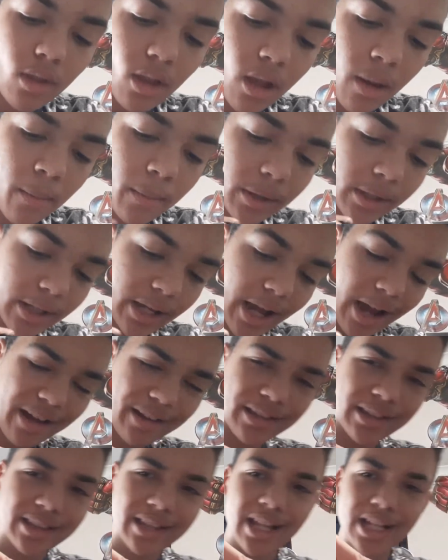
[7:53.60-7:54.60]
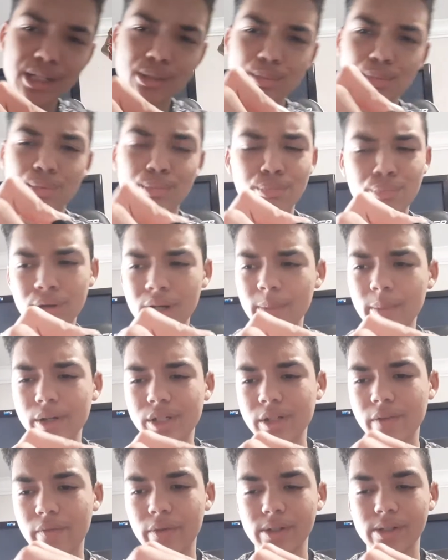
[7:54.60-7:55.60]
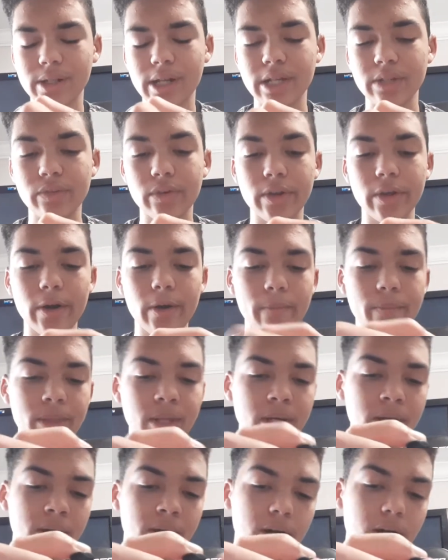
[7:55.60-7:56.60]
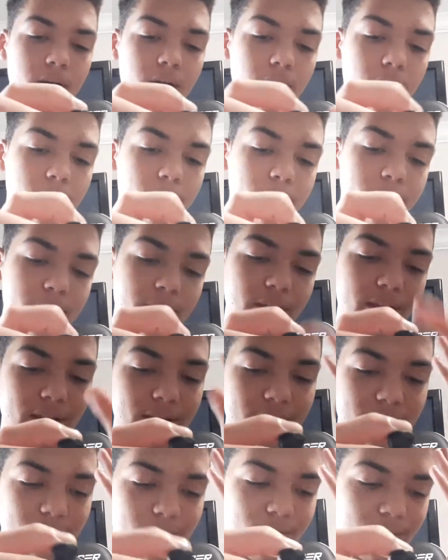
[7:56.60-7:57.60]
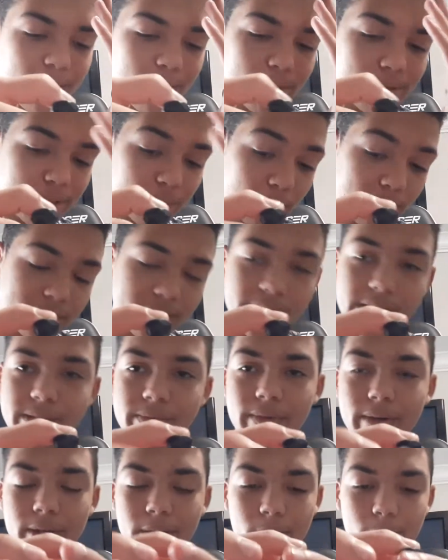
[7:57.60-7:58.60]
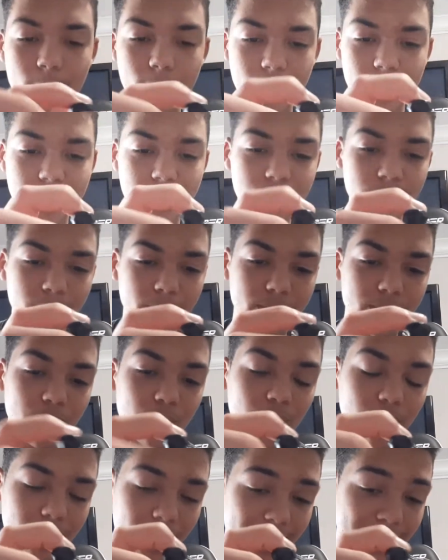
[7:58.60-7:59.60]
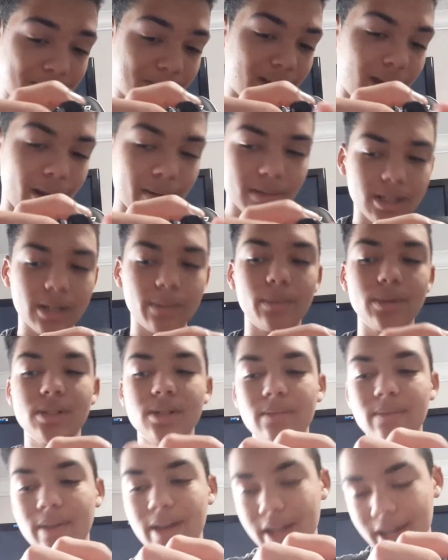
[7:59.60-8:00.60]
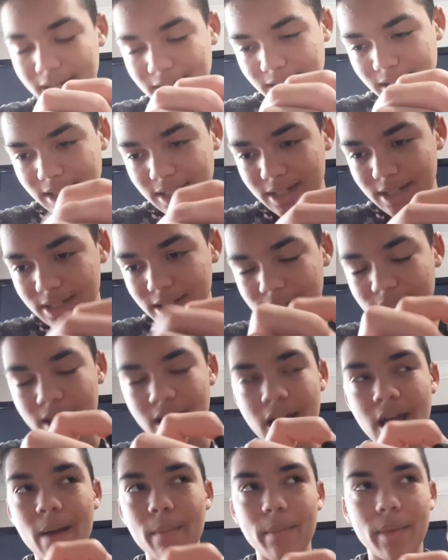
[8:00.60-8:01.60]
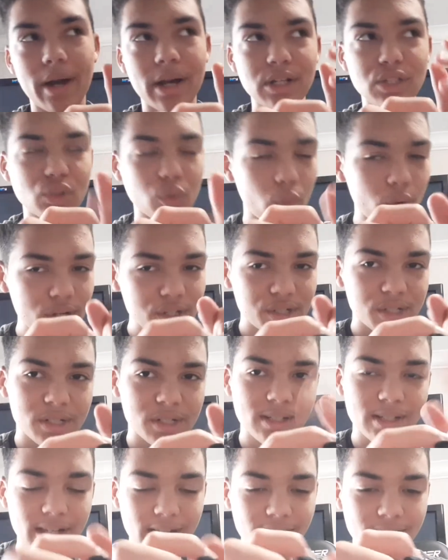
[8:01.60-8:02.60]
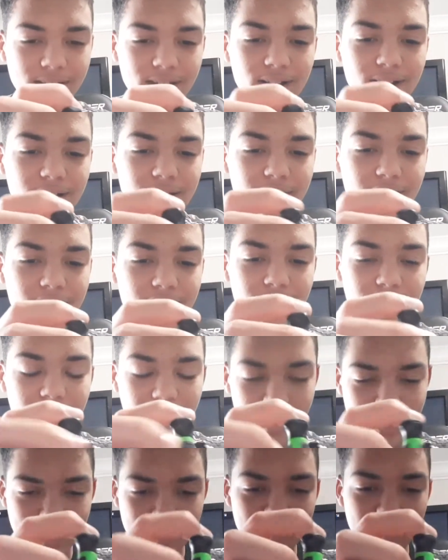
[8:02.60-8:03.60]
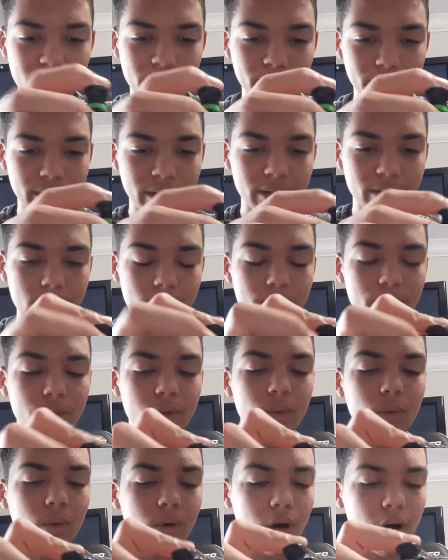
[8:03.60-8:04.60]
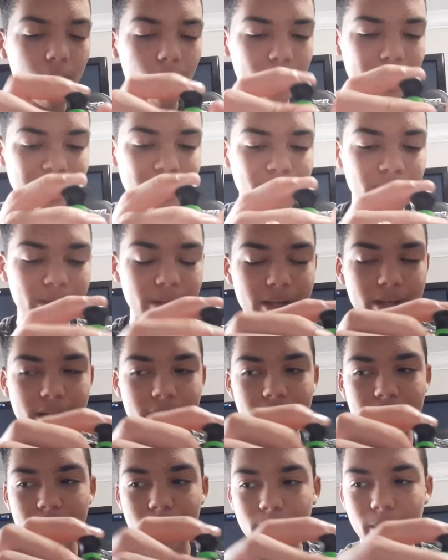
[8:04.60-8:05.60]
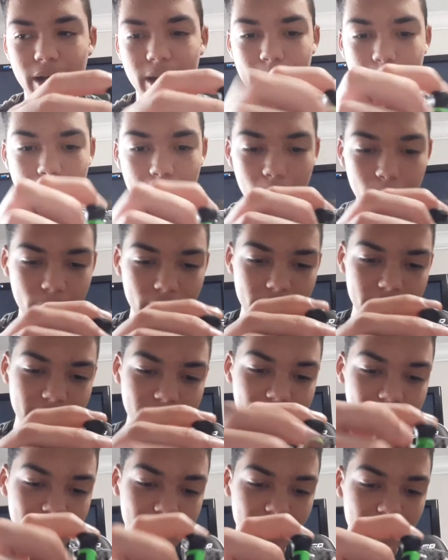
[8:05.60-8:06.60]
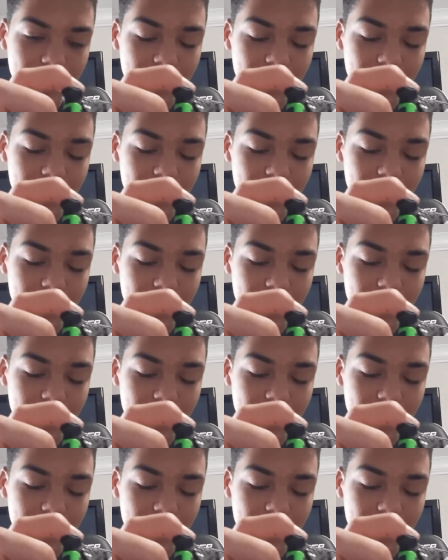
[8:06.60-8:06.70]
But yeah, that's pretty much it for today's video. If you enjoyed today's video, make sure to like, subscribe, post notifications. My Twitch, TikTok, and Instagram link will always be in my about page.